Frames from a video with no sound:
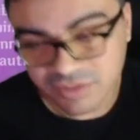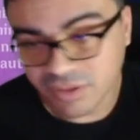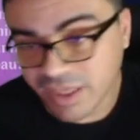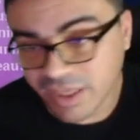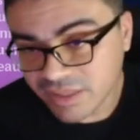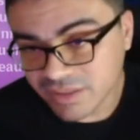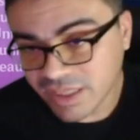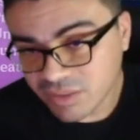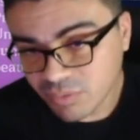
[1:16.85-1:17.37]
So
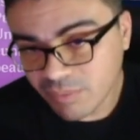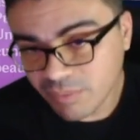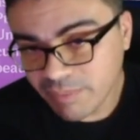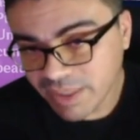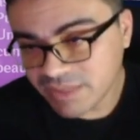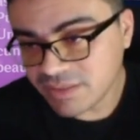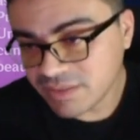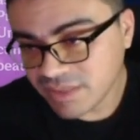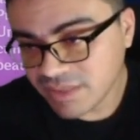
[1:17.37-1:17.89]
that, that's what
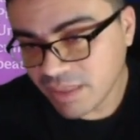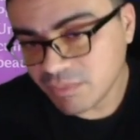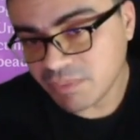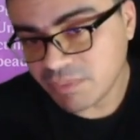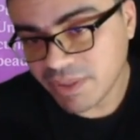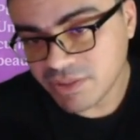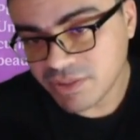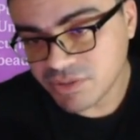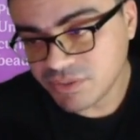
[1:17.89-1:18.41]
makes this game
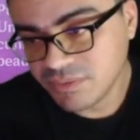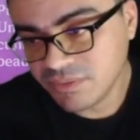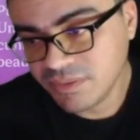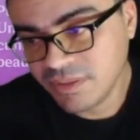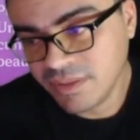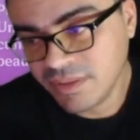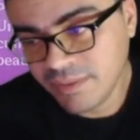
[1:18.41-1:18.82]
special.